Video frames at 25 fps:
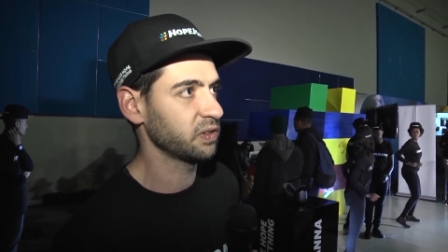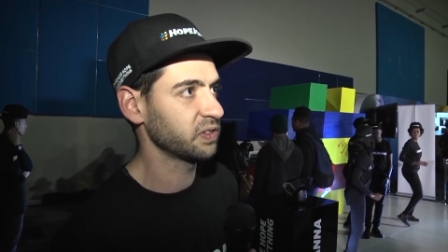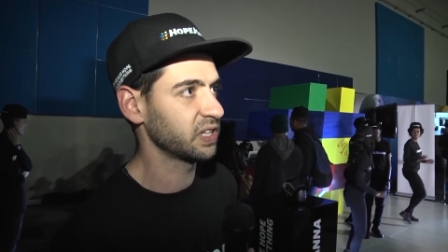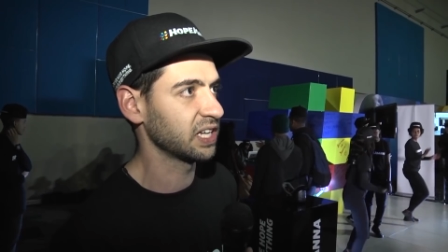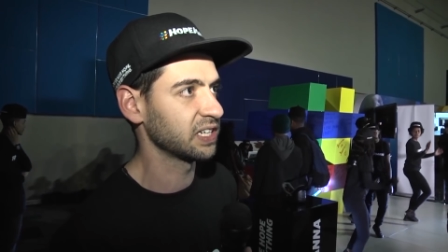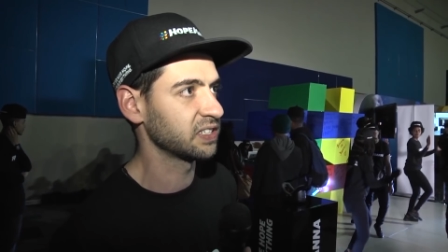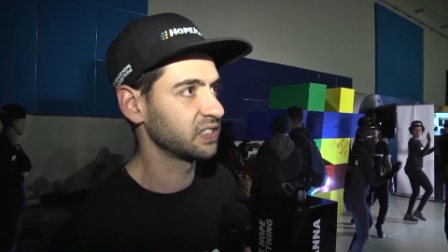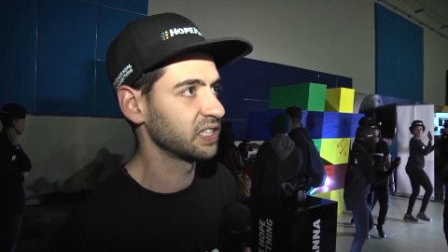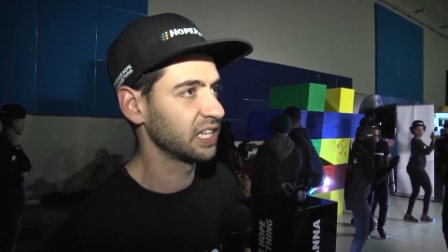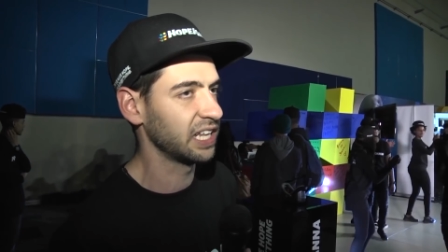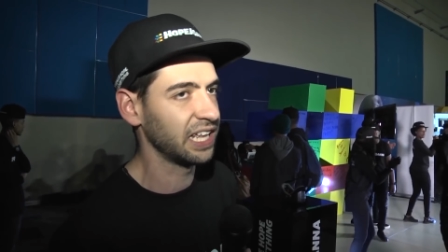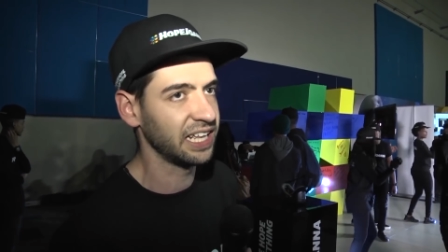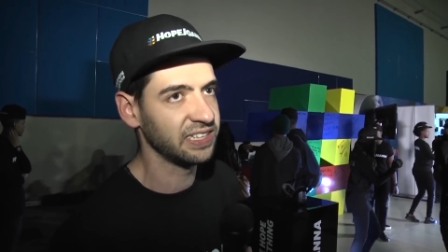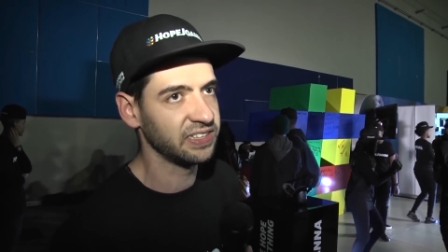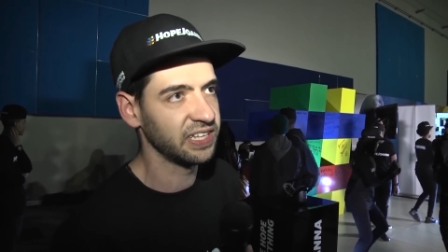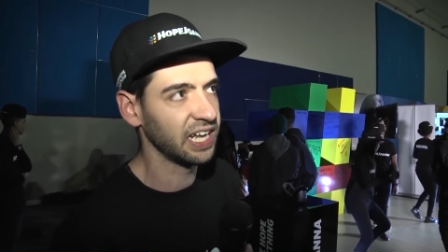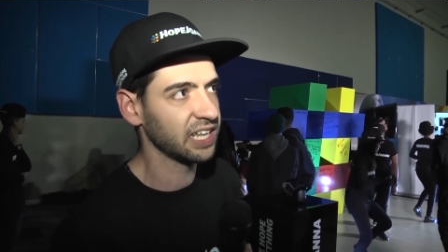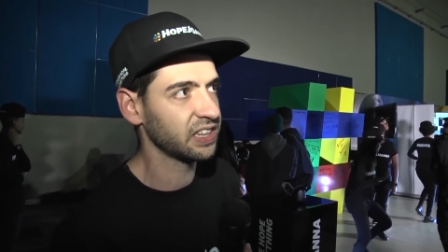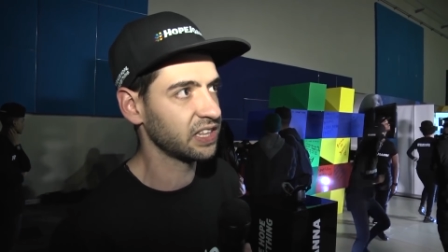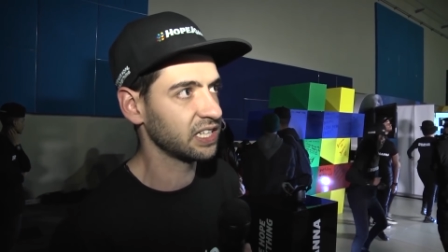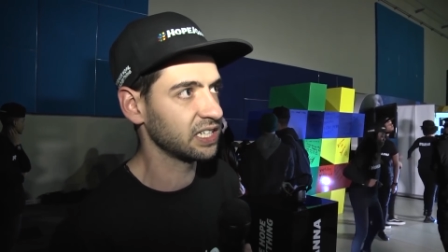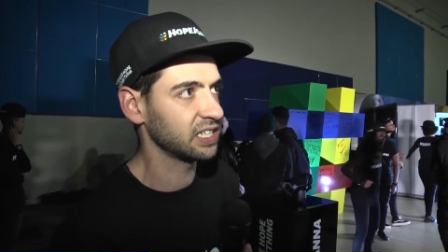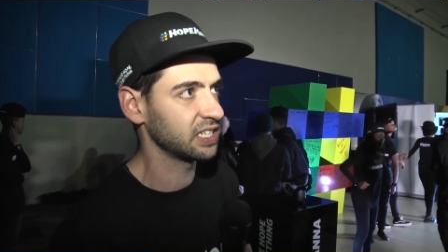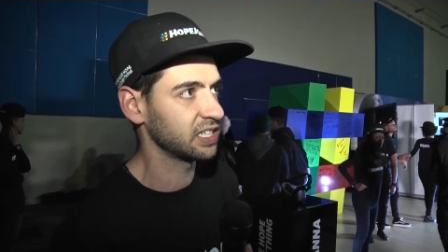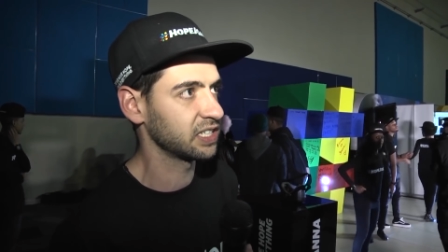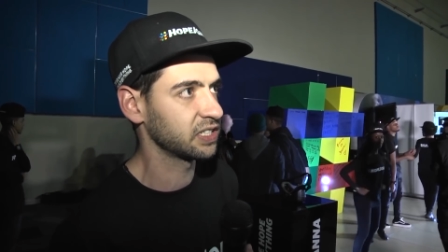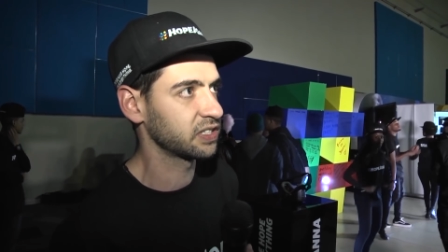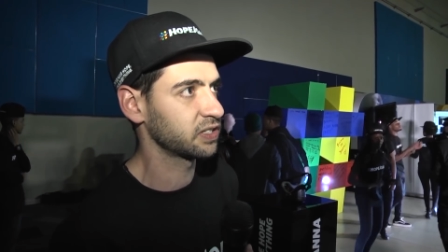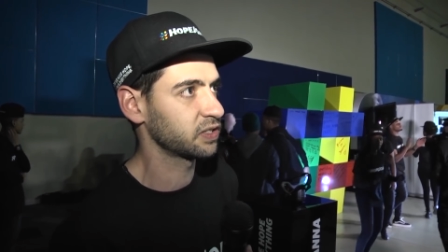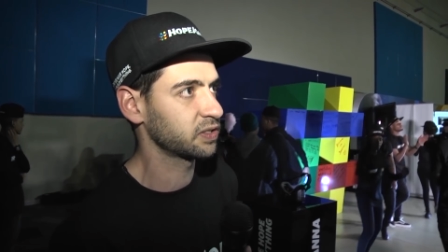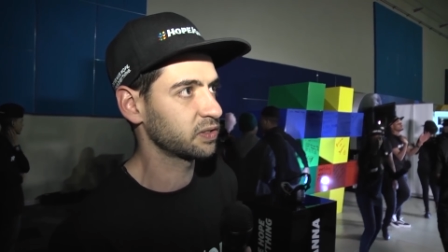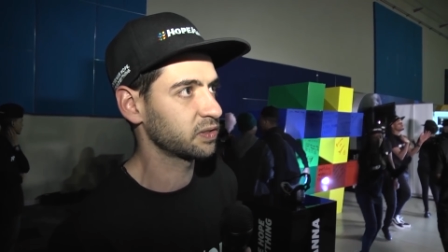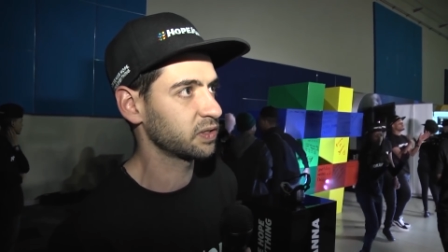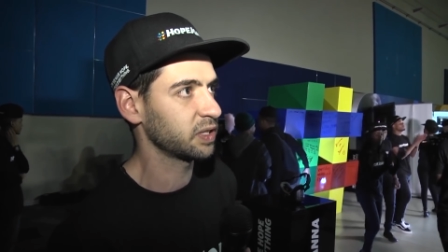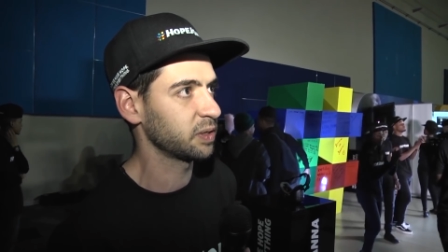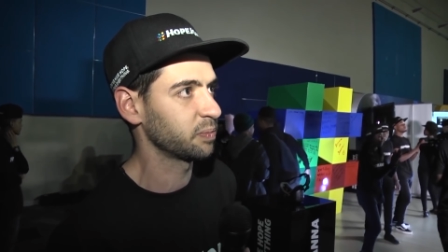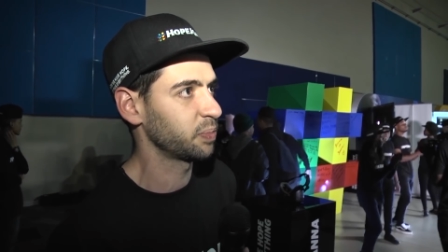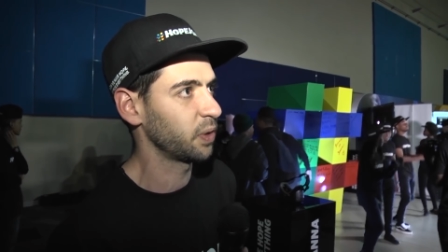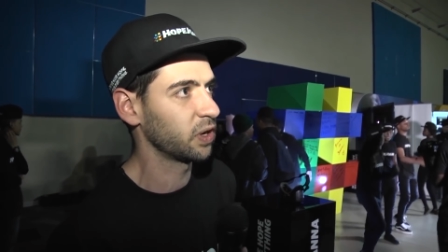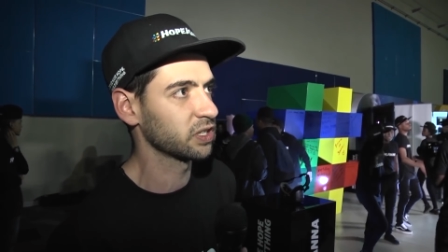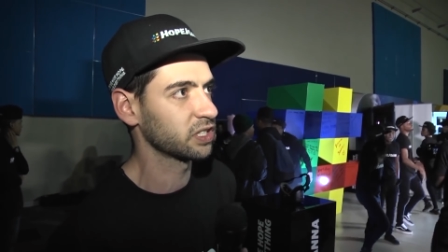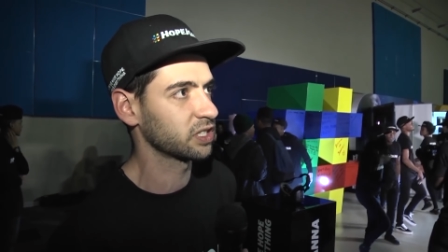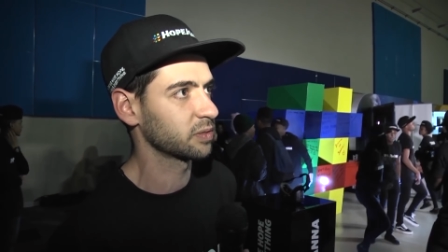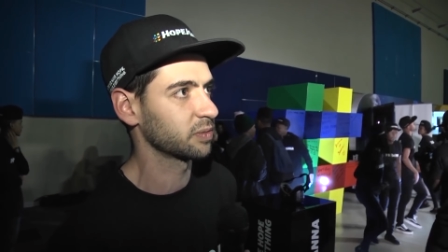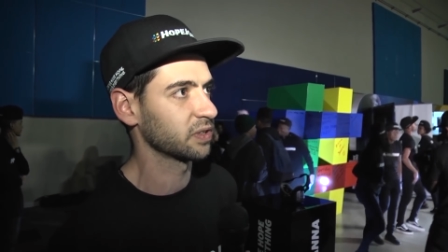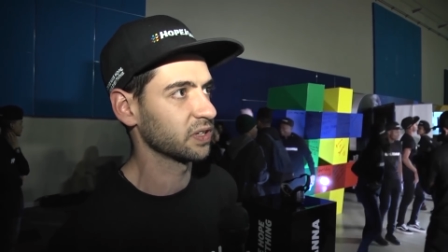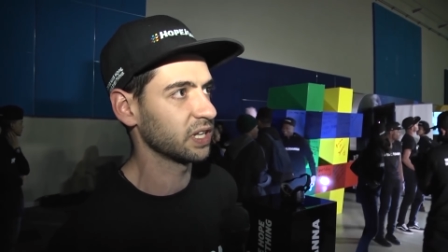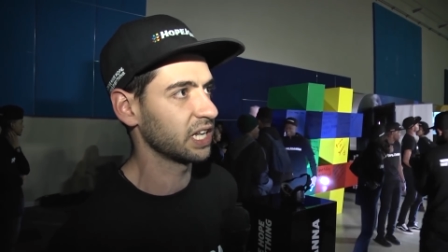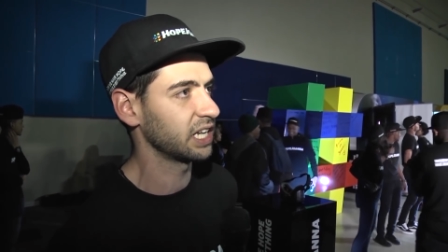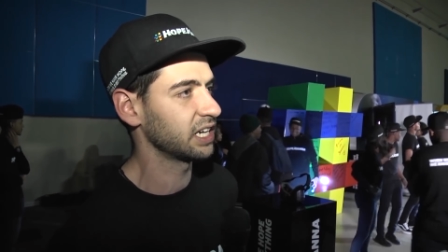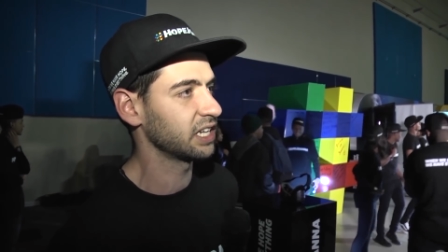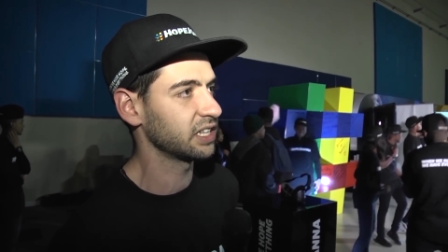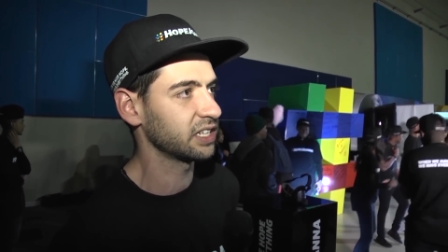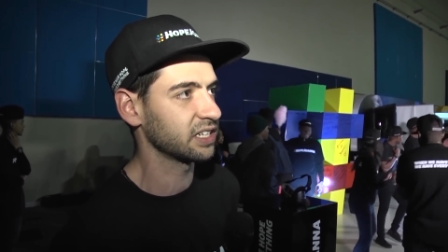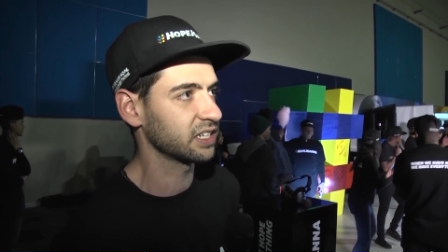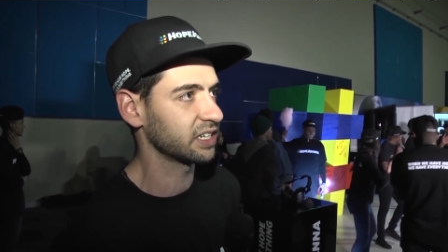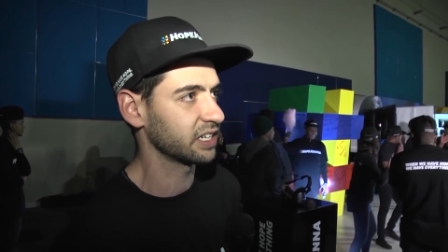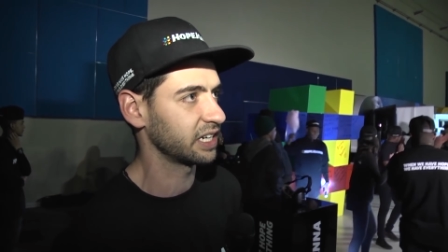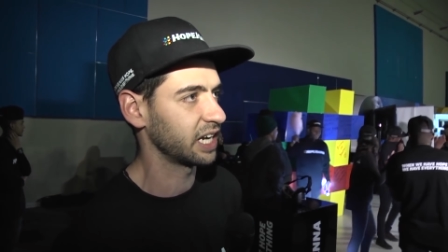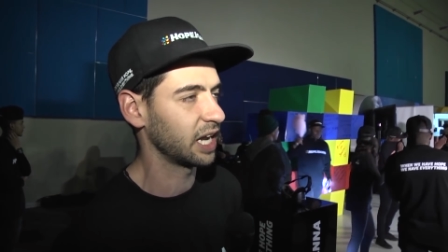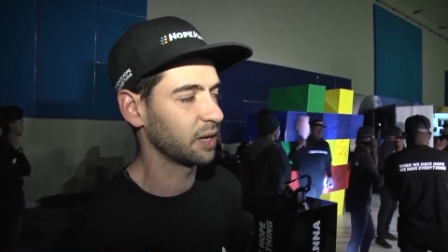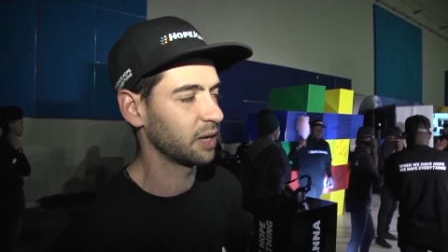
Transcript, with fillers: there's nothing is impossible. Anything can